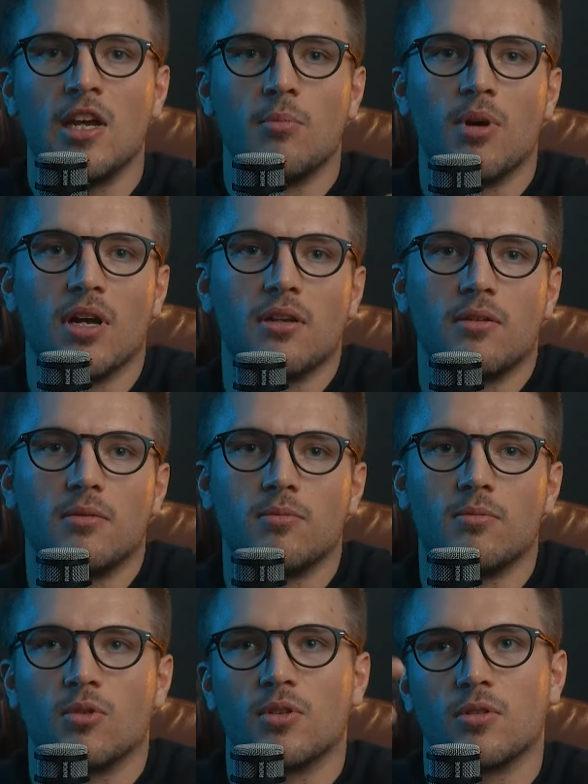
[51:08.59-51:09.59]
But
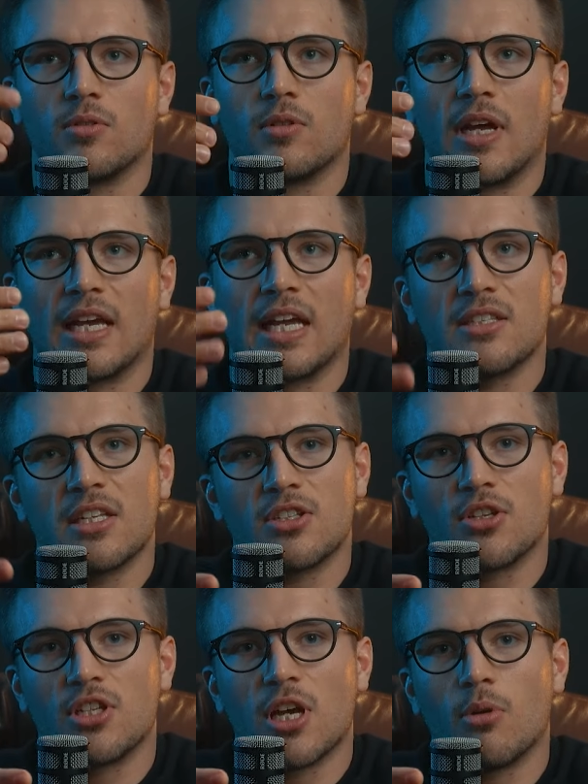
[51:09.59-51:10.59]
mm. I guess that's
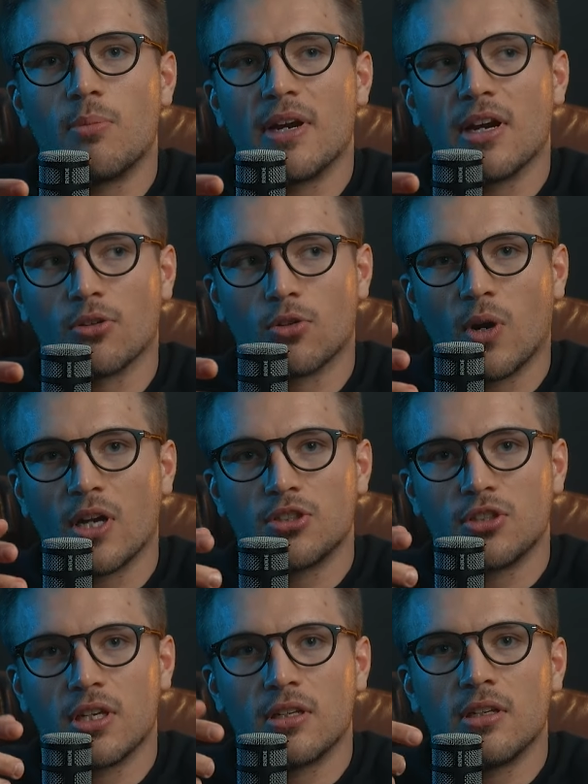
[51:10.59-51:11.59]
a double barreled
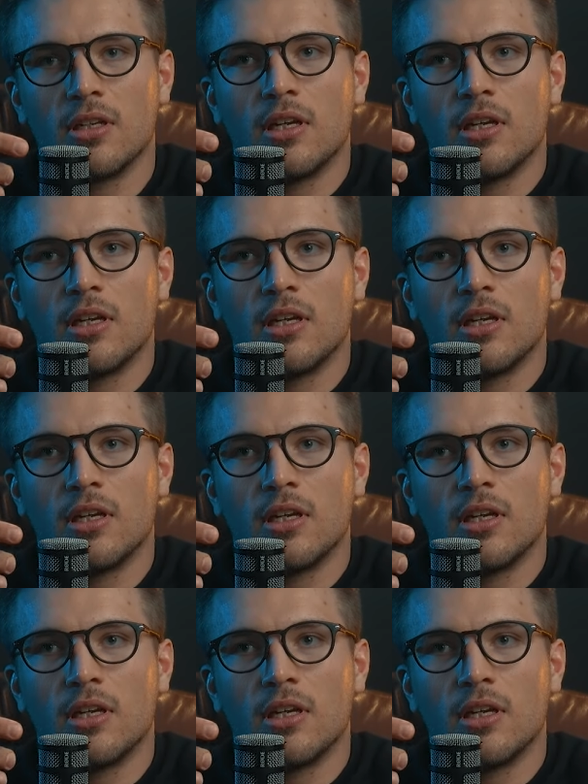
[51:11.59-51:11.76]
question.